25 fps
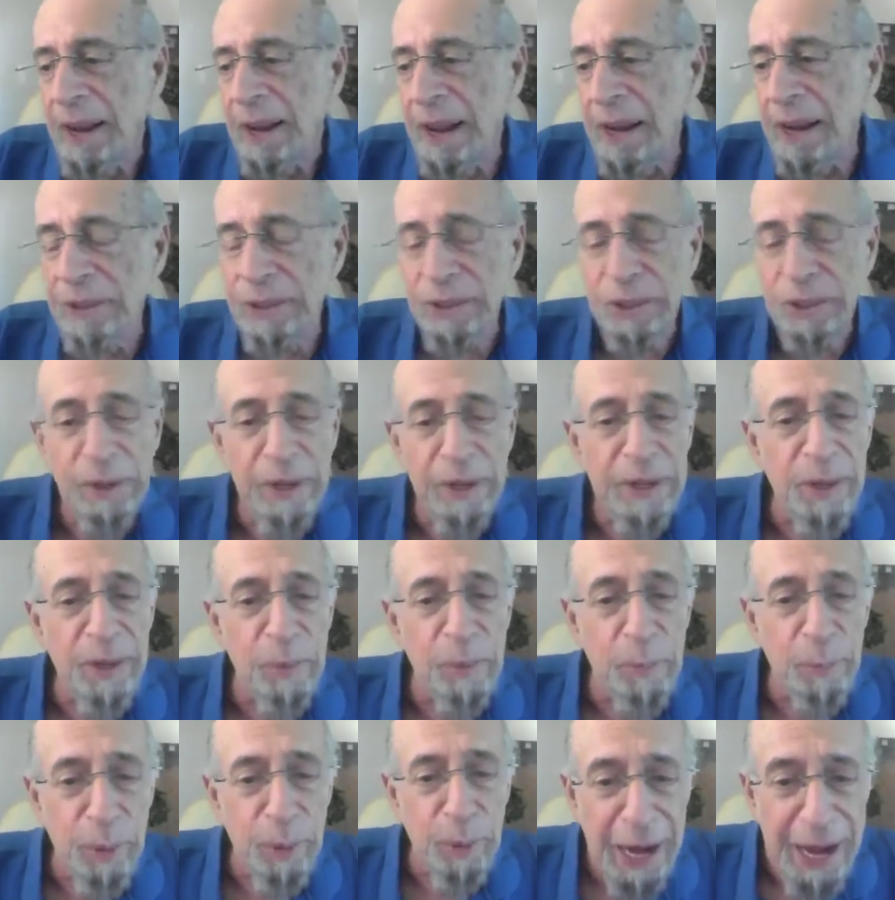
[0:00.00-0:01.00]
And during the
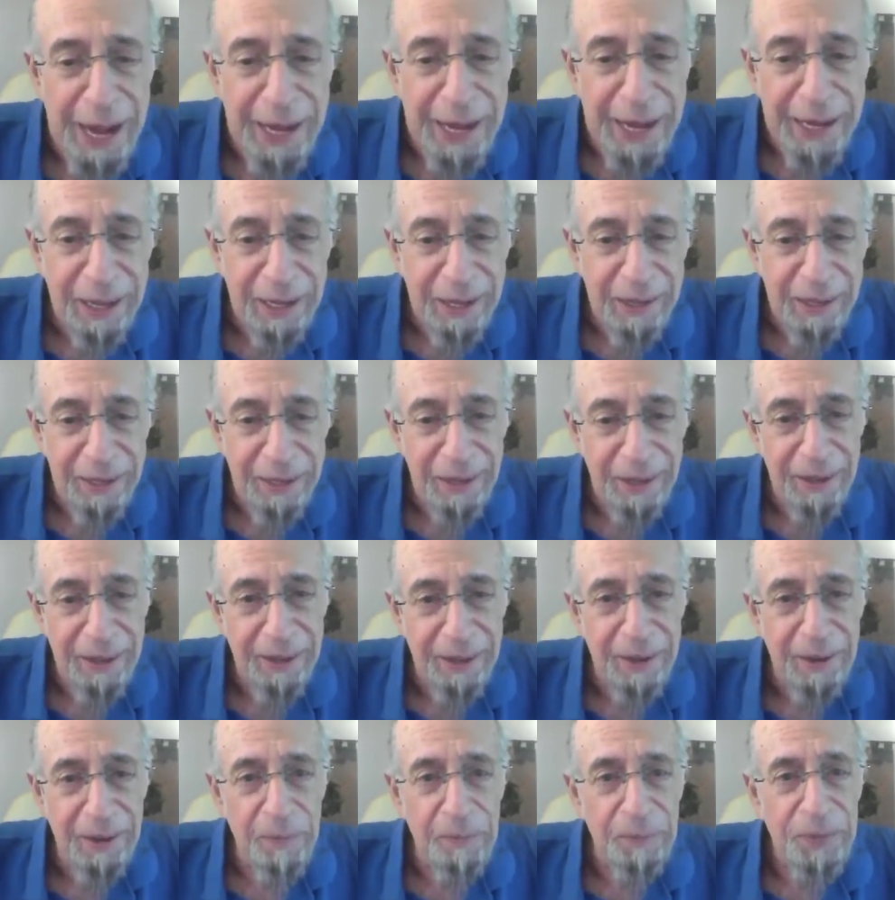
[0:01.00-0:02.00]
break,
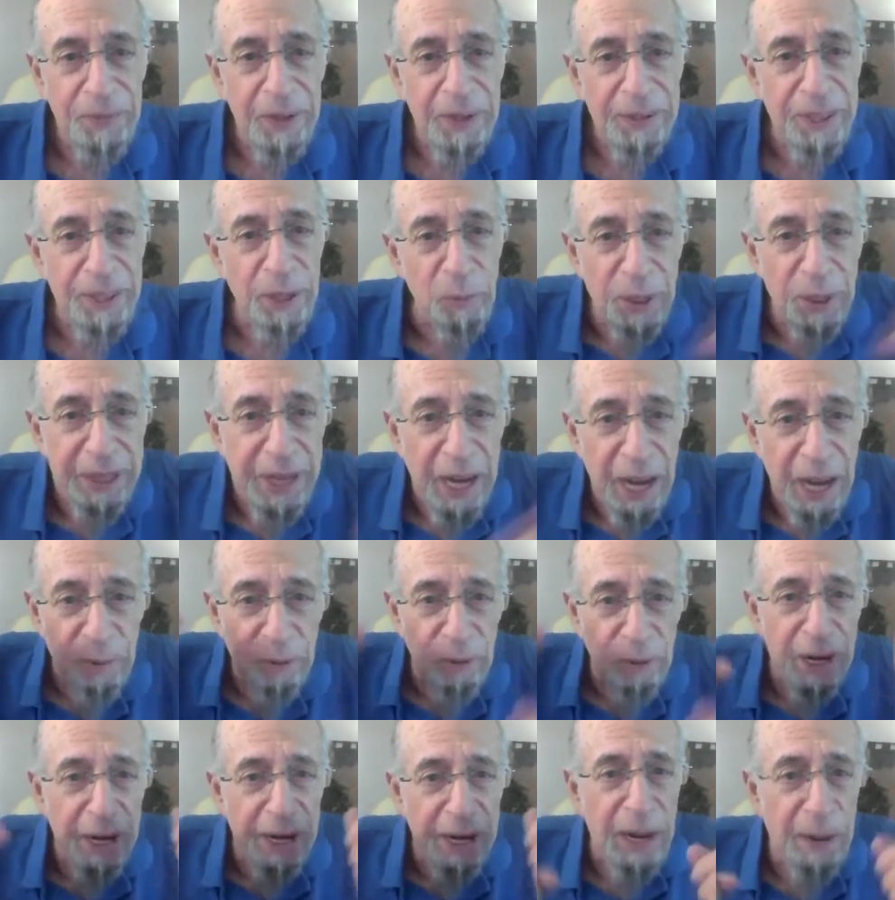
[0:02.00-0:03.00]
someone came
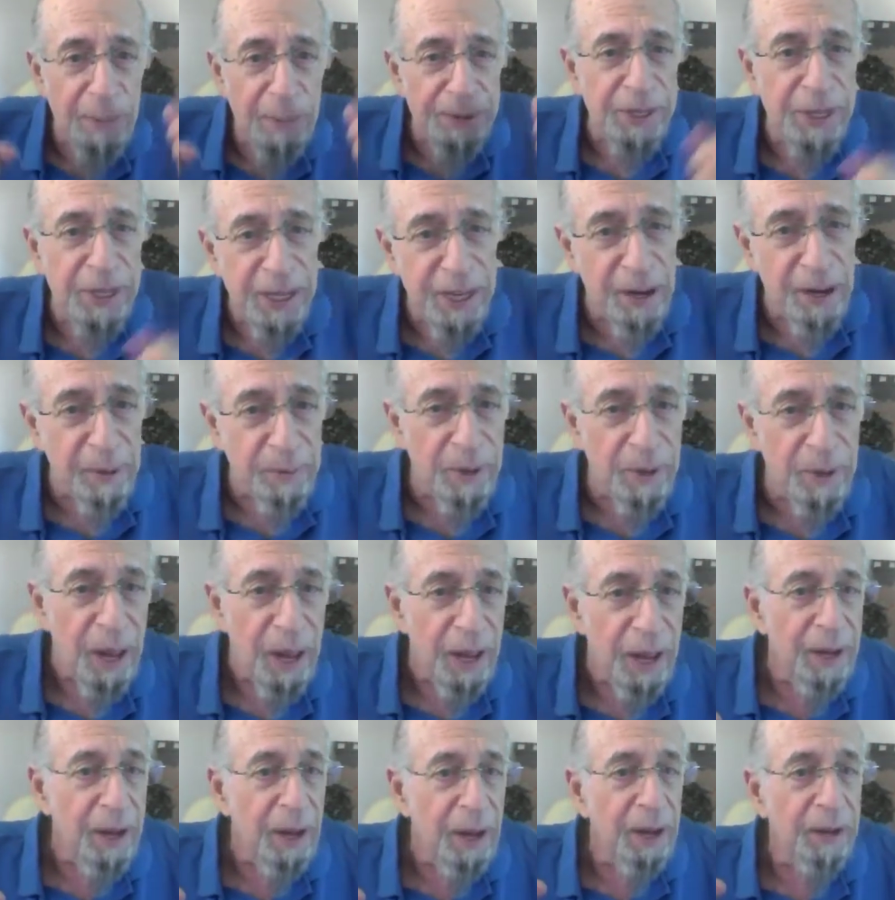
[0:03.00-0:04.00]
running up to him,
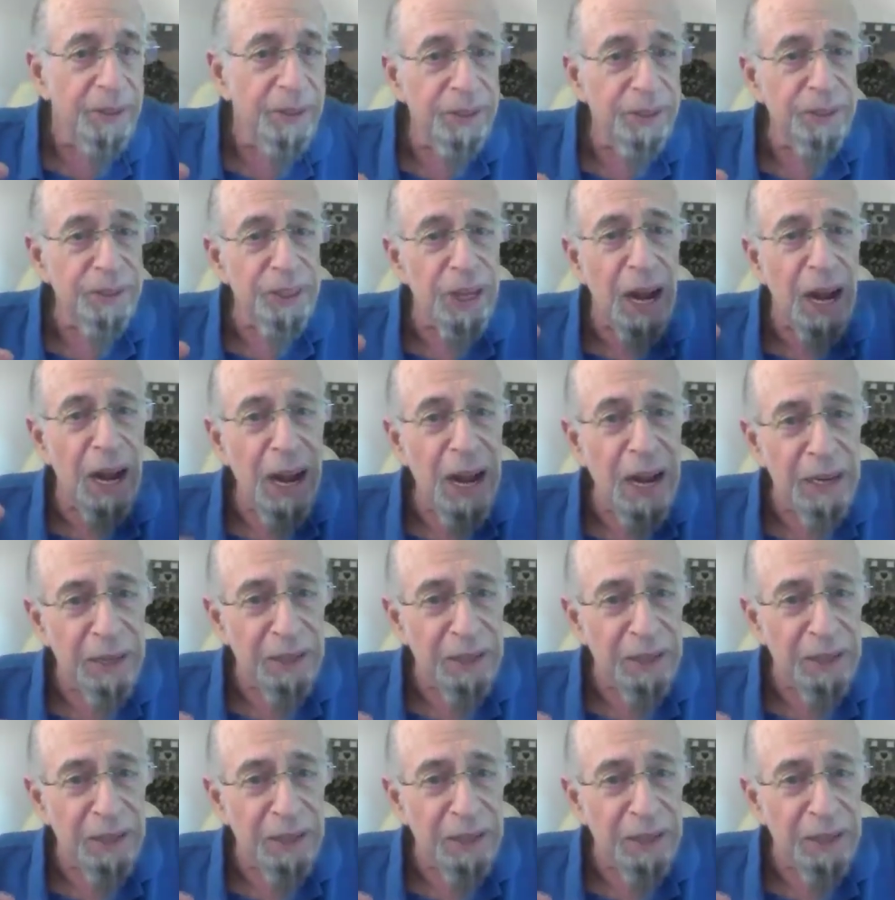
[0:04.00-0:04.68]
John,